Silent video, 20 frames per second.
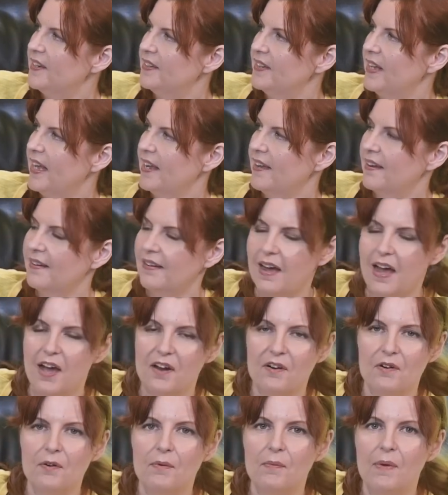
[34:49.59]
like, I
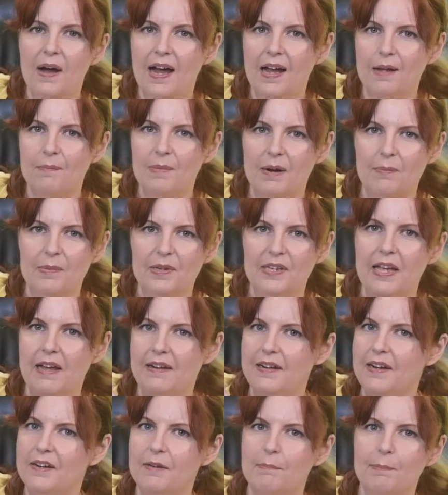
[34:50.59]
don't know why, but I've been
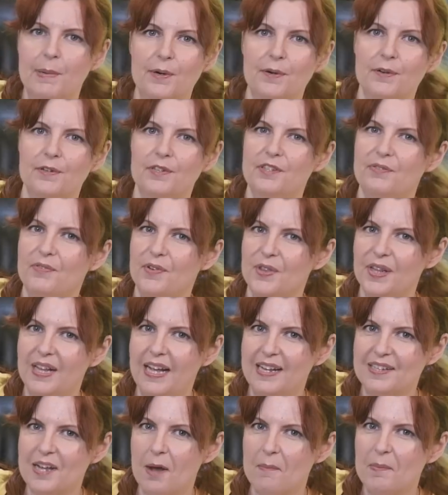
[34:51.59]
getting into birds for the
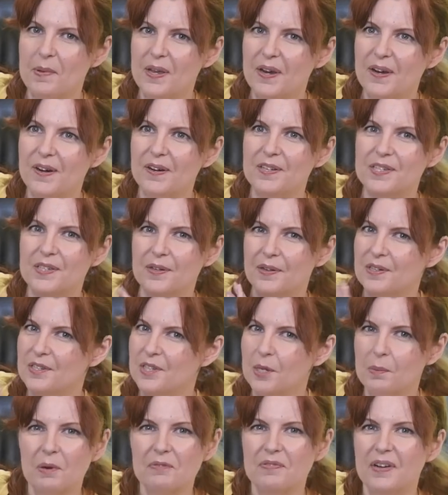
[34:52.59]
last couple years. So it's
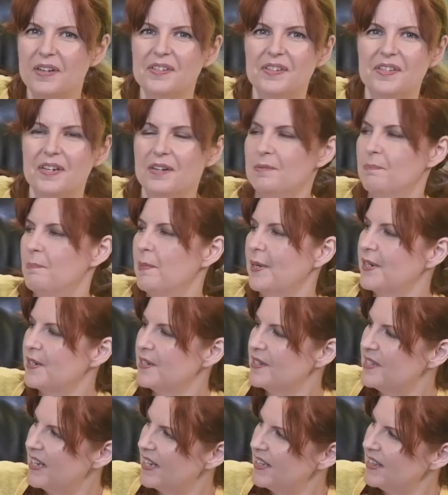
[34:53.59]
super fun that there's
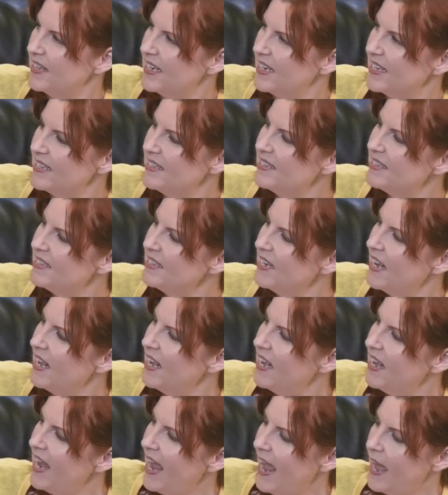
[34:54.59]
birds on this.
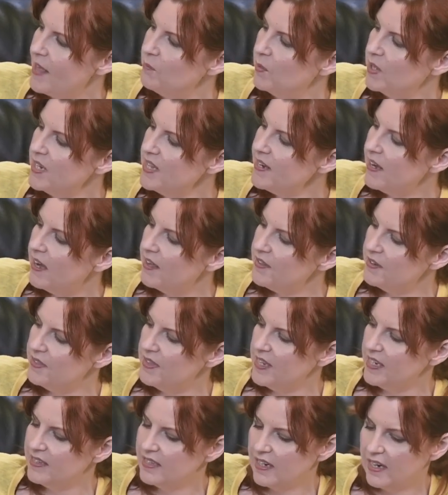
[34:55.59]
And one of the other
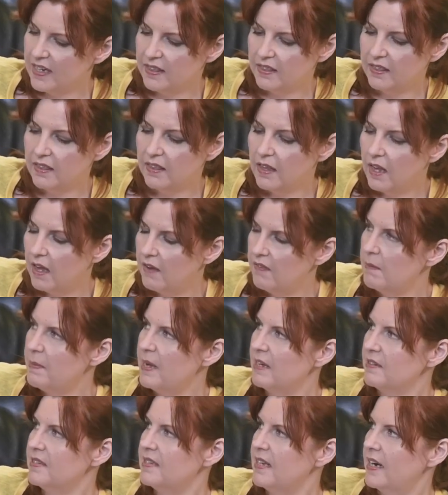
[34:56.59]
things that I love
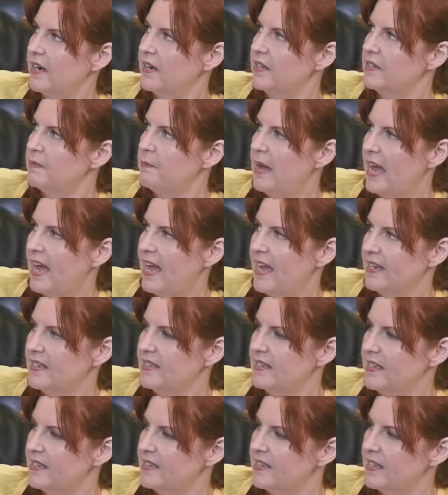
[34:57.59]
about Sarah's
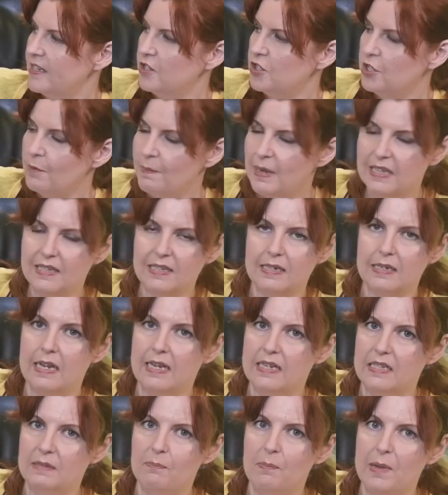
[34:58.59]
bags is that she makes
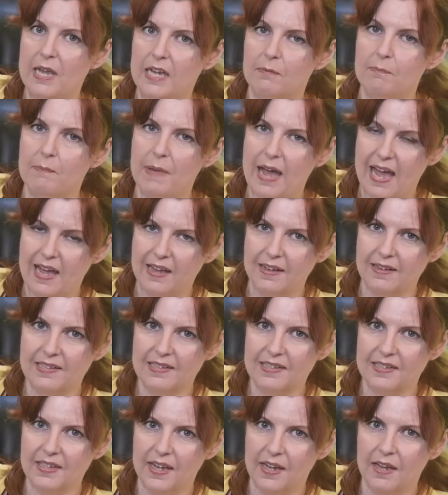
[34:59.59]
nice big
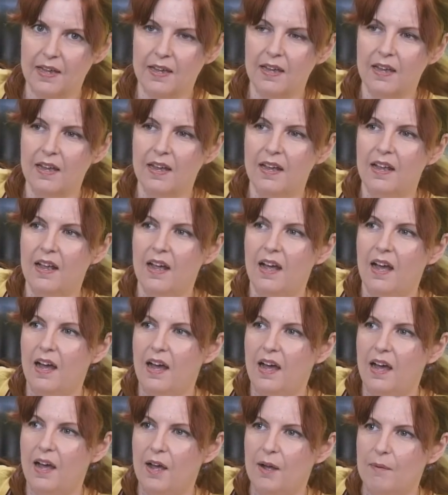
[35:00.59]
bags. Like,
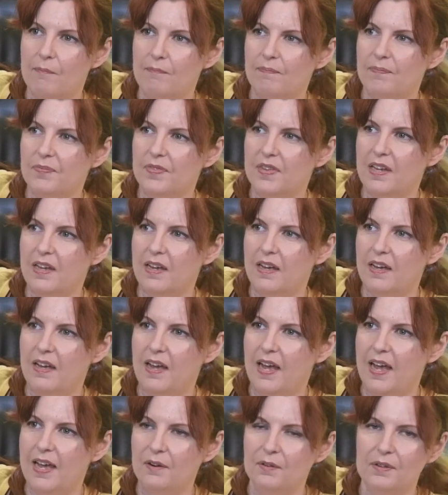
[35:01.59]

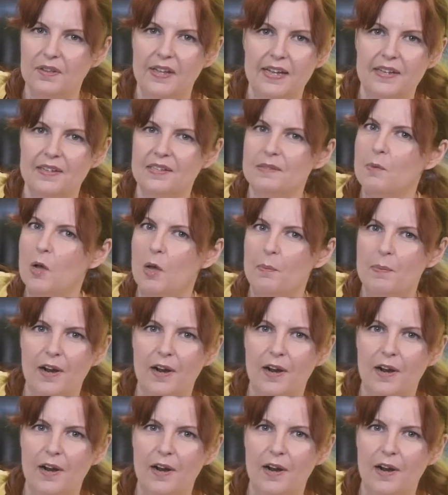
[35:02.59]
I don't like a small